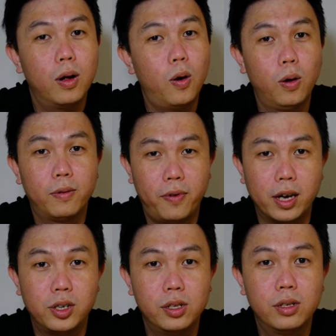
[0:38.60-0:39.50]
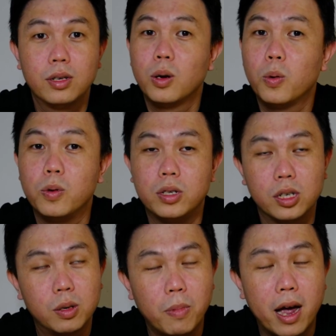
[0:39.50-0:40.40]
old fashions, which
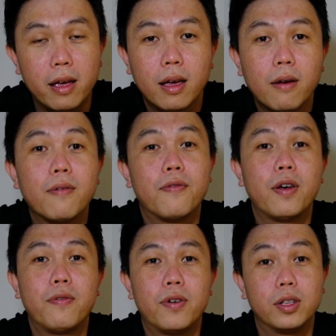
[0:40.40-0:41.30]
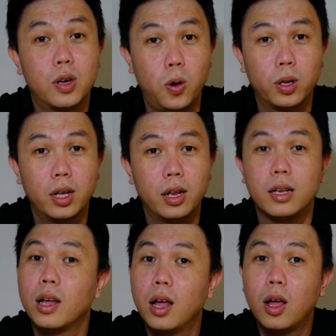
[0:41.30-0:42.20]
is my favorite
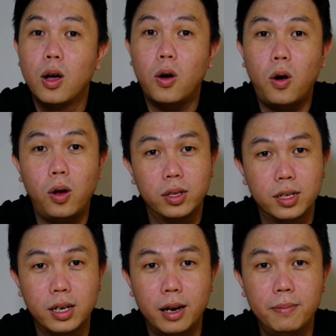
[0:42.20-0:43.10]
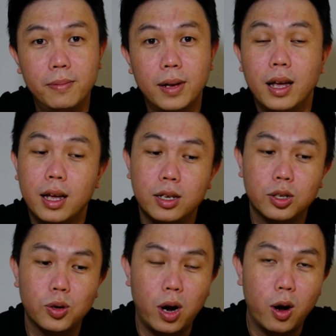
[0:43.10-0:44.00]
cocktail all the time,
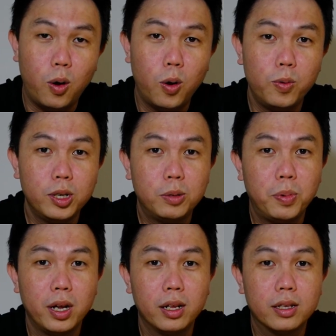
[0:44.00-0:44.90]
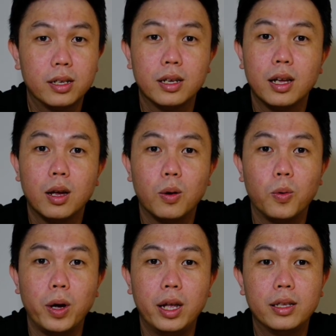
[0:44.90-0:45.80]
so I always build
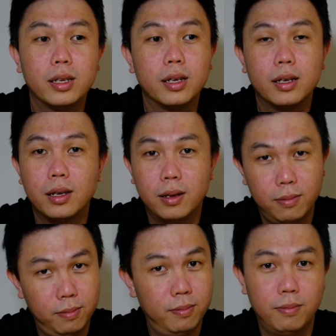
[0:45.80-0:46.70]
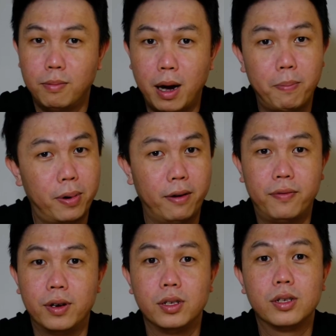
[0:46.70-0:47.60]
with my
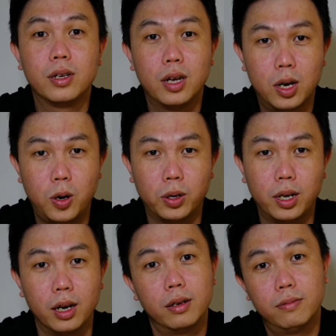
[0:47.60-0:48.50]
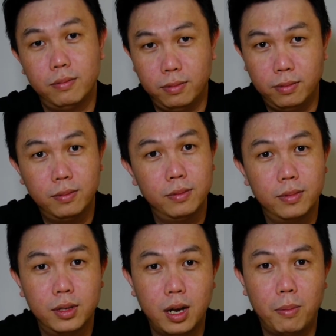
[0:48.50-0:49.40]
preference cocktail.
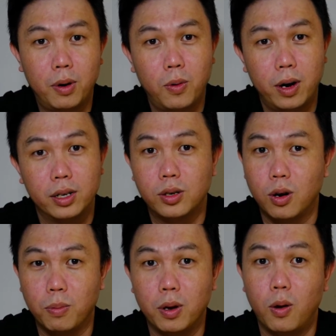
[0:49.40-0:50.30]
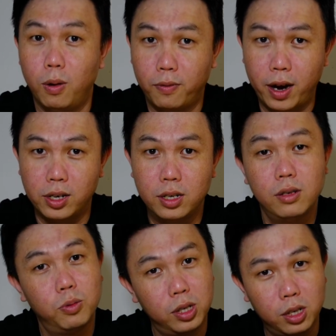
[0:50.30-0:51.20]
Number one is going to be old
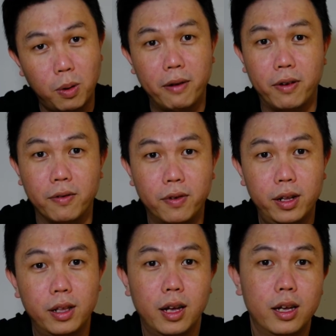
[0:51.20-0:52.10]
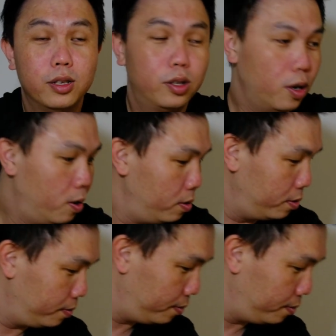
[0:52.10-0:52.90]
fashioned, which is my favorite. So